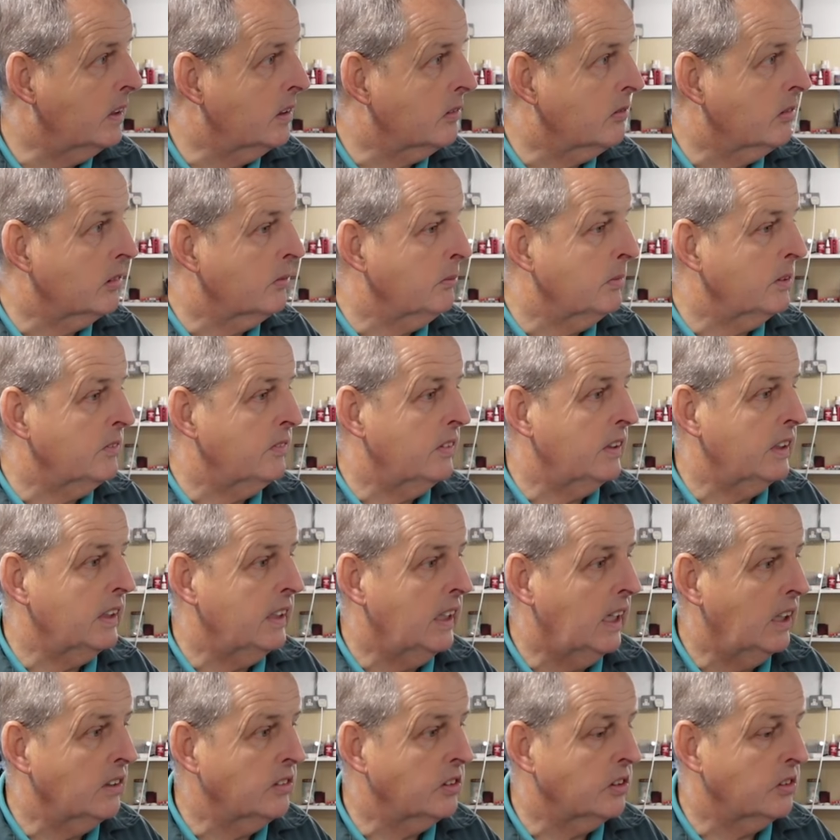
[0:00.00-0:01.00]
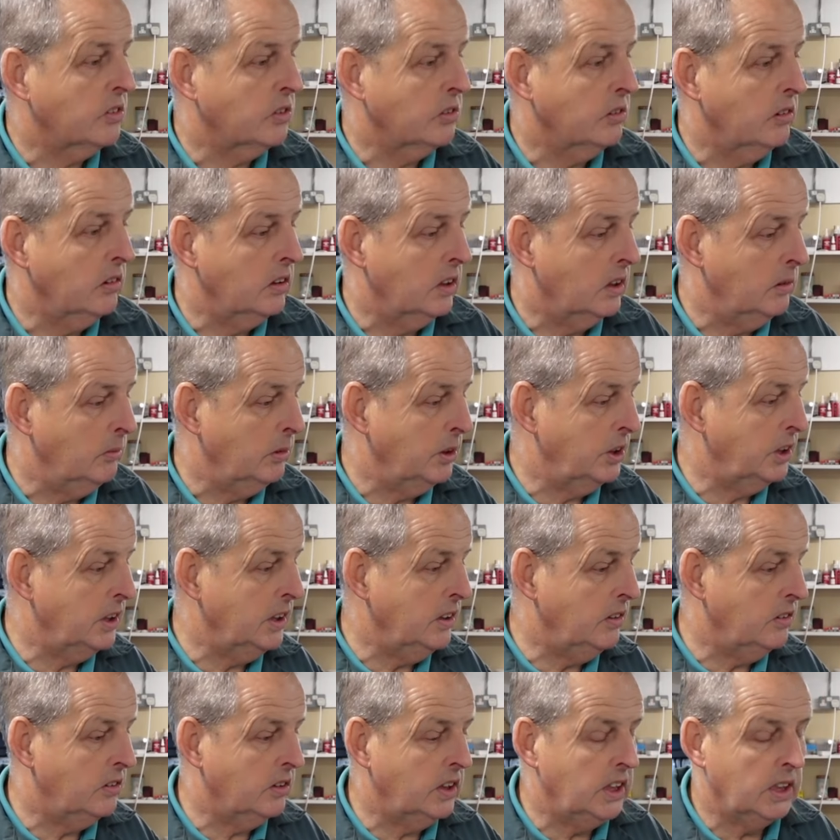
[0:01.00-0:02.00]
It wouldn't be very nice at all, and the
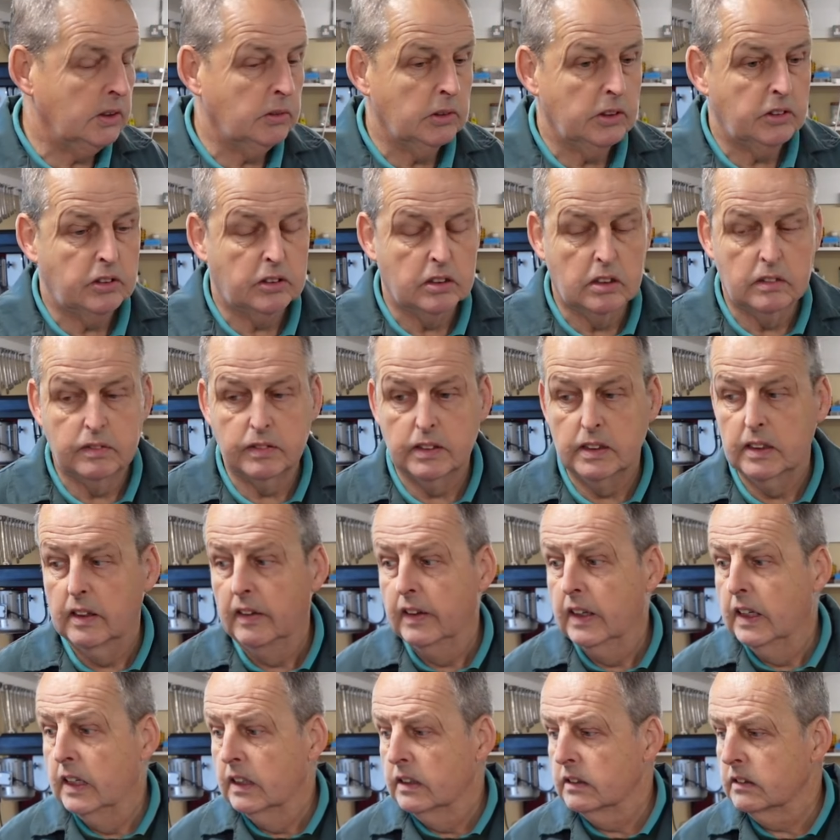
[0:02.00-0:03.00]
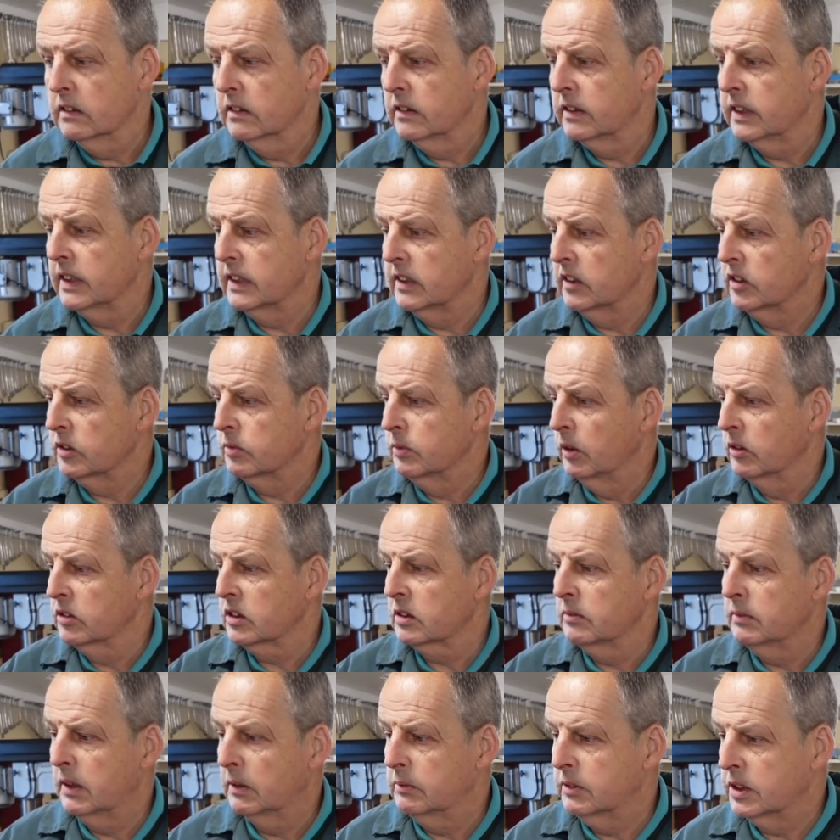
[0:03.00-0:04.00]
machines in here would suffer. The other thing is, most
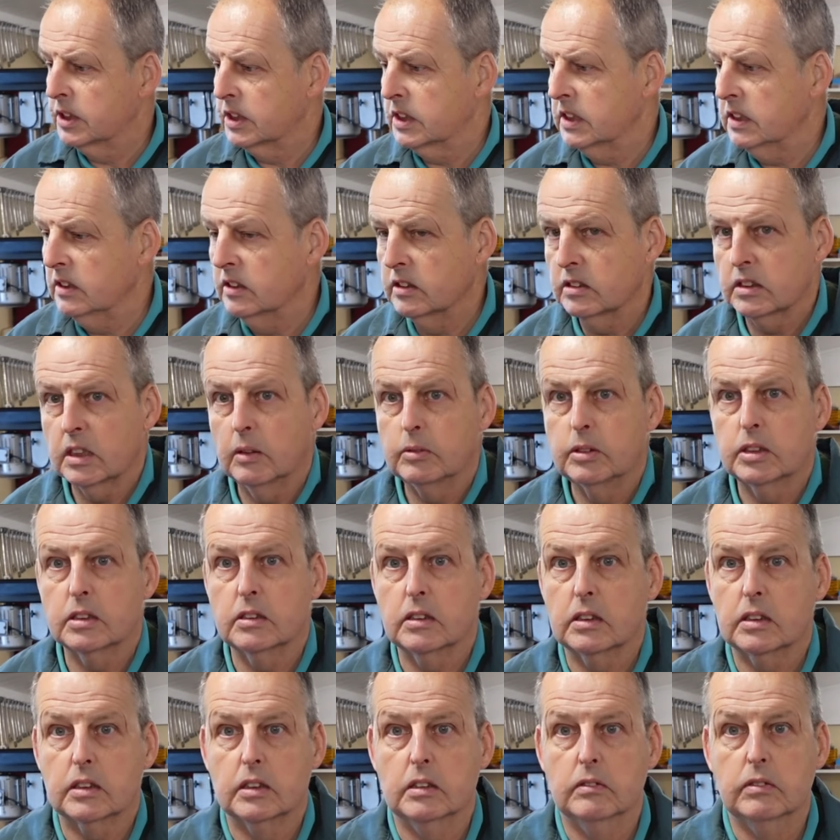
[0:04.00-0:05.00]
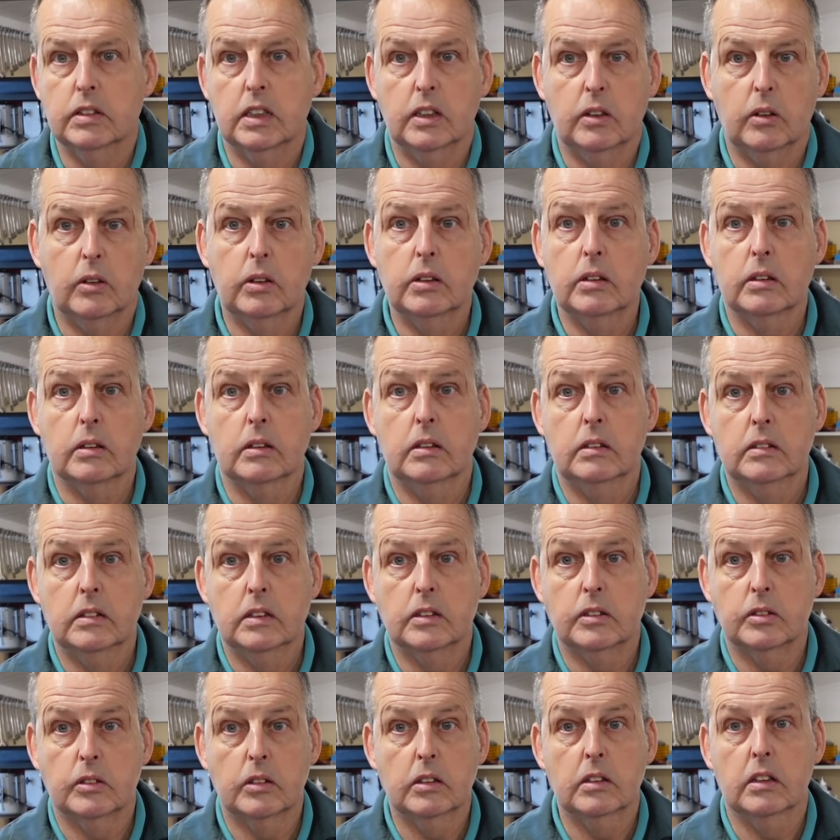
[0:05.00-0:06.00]
of my machines are absolutely covered in oil.
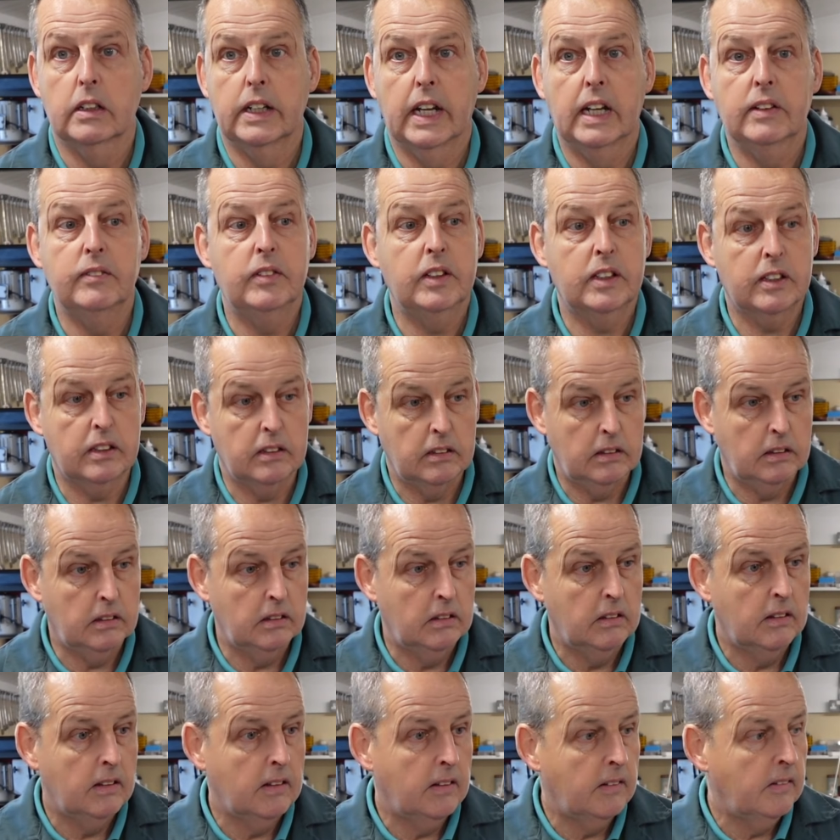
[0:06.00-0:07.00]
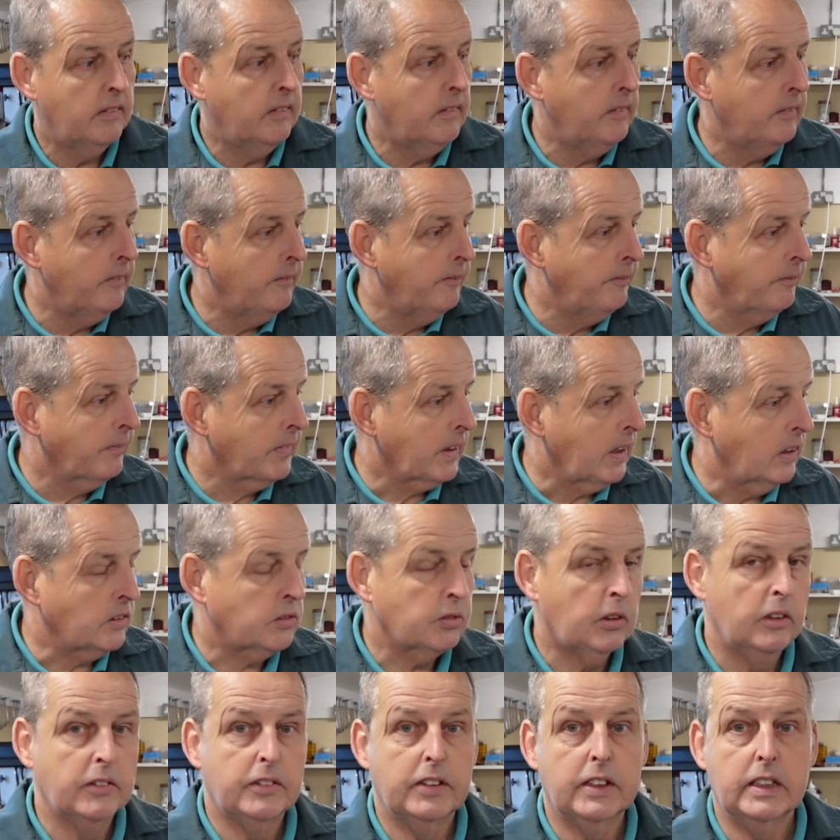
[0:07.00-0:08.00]
There's oil in everything. That's
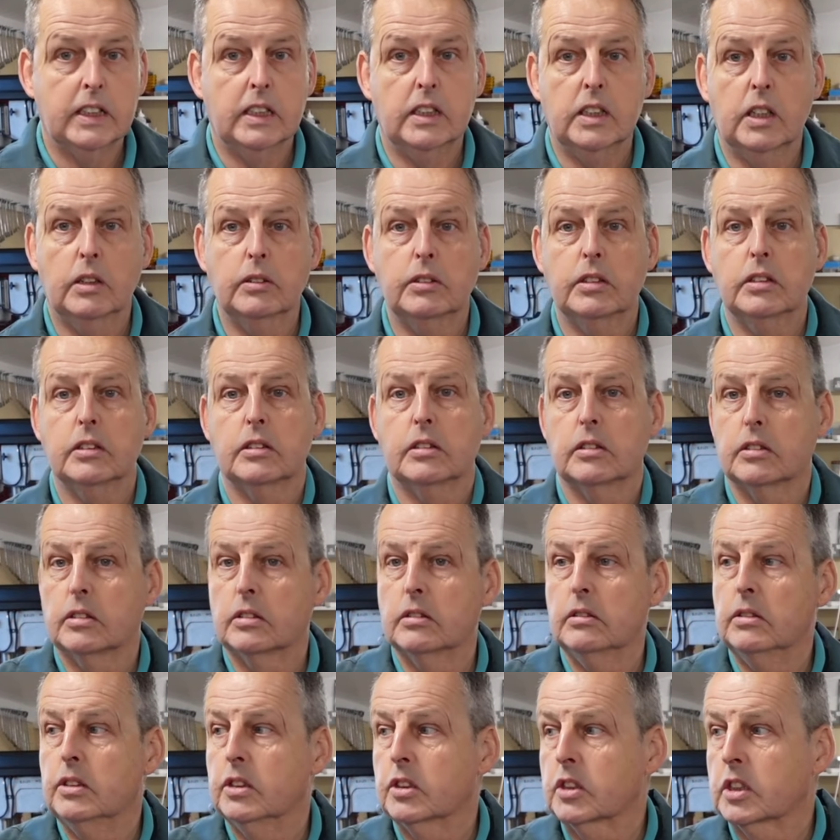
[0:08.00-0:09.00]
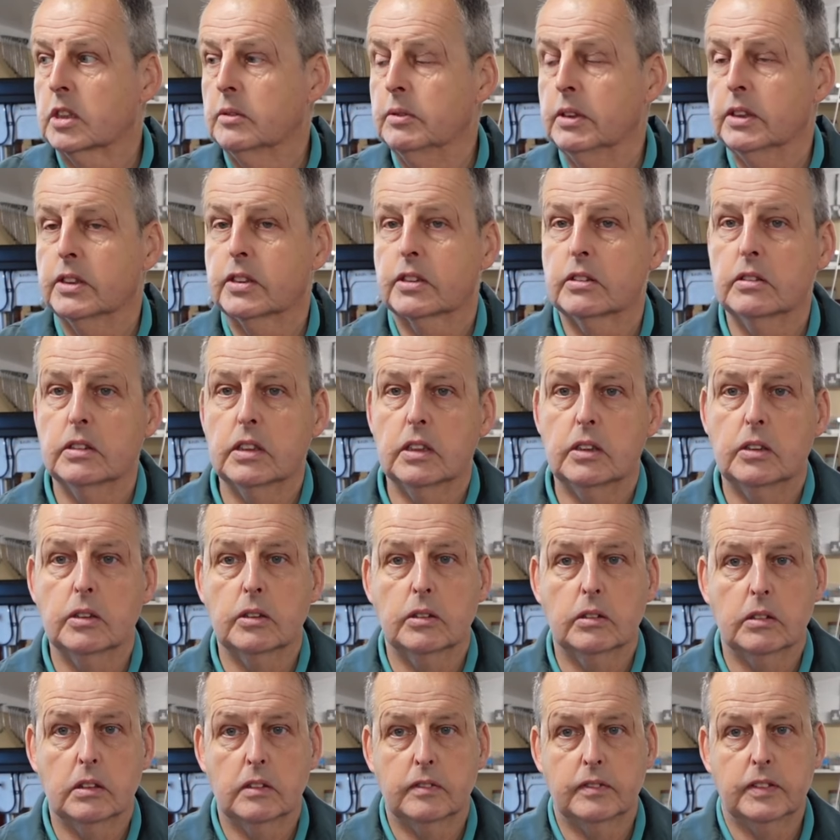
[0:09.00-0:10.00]
one thing you notice. As soon as you come in through the
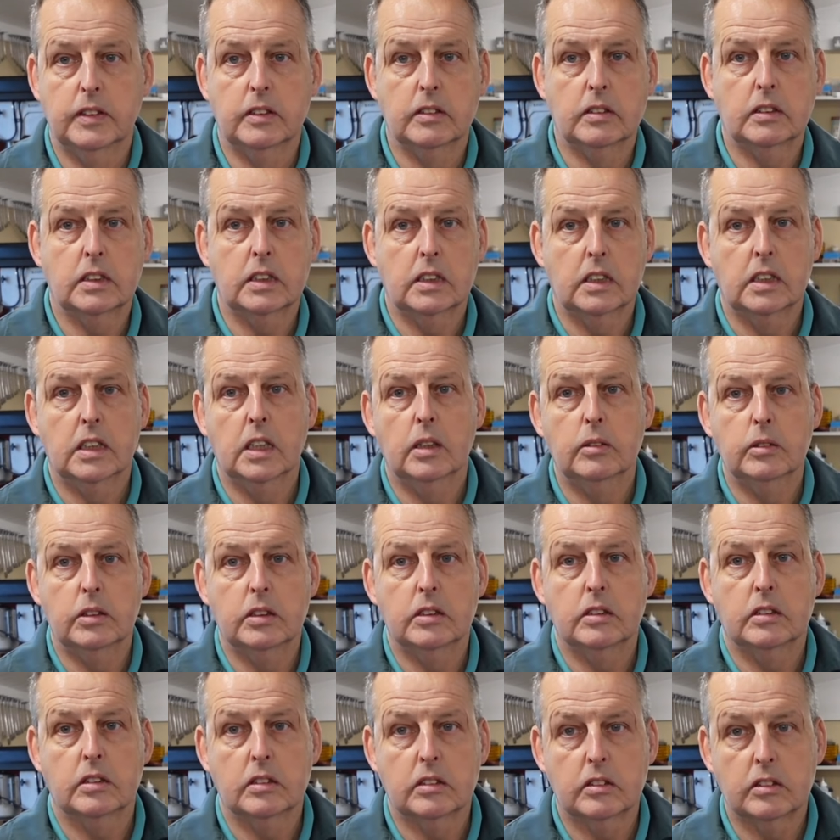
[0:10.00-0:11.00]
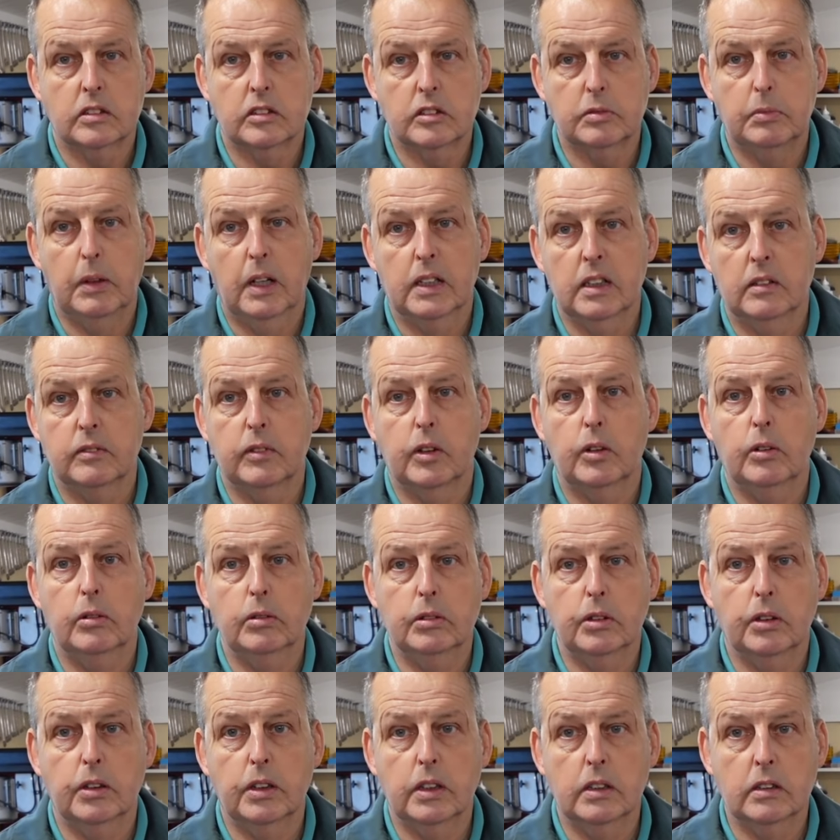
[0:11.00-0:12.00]
door, the first thing you notice is the smell of
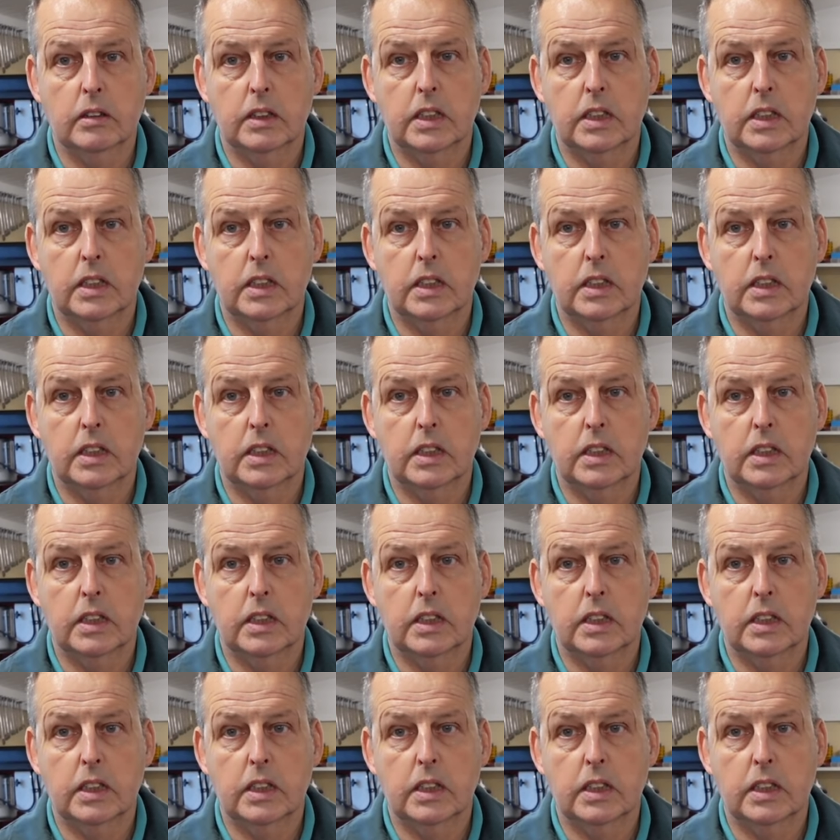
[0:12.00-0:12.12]
old oil.